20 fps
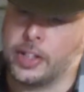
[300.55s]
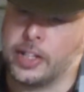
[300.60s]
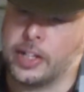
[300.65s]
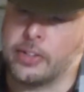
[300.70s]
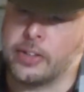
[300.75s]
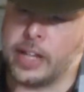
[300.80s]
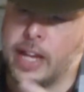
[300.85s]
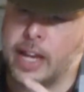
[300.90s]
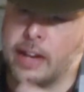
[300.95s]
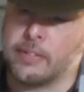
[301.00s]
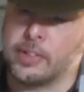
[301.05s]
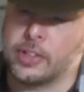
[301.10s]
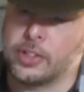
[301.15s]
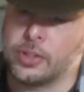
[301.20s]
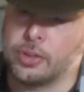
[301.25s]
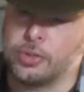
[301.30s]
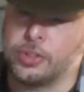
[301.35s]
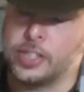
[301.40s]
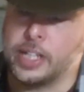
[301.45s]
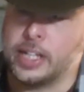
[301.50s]
Now they have a
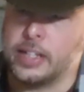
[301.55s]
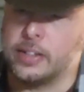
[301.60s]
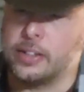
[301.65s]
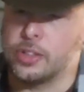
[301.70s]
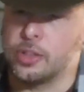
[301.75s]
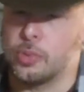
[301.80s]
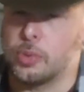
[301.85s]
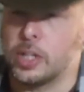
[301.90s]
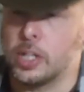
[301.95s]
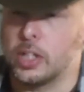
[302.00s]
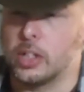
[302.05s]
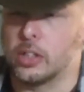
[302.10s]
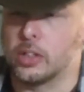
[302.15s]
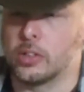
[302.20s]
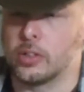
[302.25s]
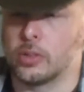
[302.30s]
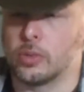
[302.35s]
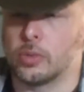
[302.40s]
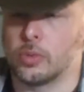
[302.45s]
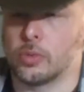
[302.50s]
210 as well,
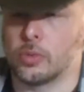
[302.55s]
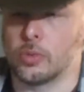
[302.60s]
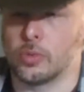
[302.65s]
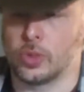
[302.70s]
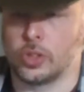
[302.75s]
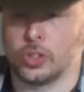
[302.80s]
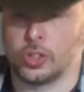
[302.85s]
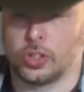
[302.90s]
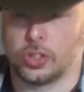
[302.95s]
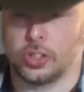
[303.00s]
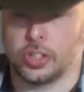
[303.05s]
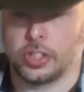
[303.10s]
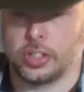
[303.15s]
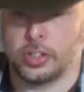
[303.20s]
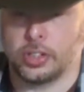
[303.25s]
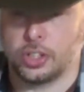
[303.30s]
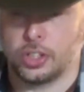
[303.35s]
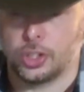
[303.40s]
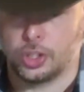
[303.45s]
which is slightly